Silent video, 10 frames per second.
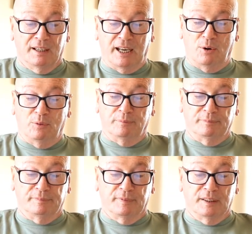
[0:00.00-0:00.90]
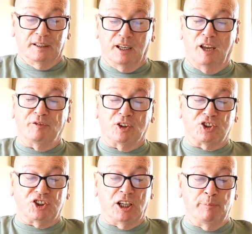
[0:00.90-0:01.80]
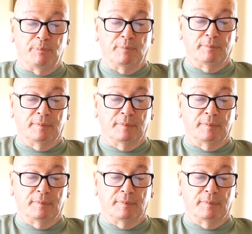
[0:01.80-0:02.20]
Now, if your sheep